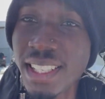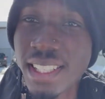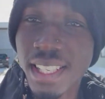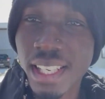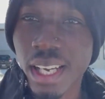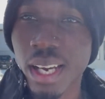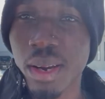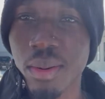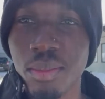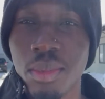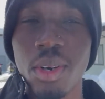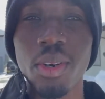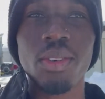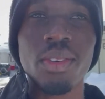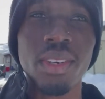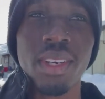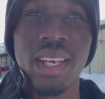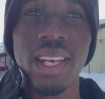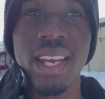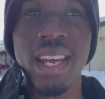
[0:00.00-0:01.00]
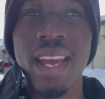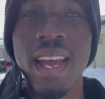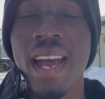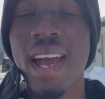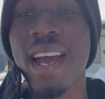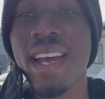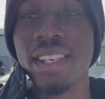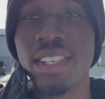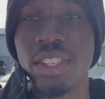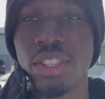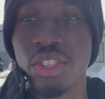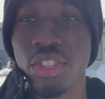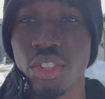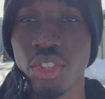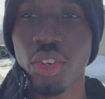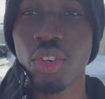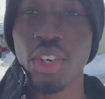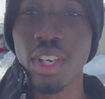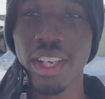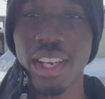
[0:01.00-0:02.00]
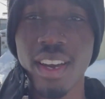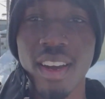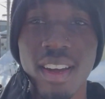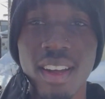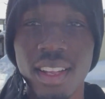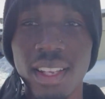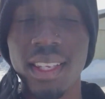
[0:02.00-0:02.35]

to come up and to show y'all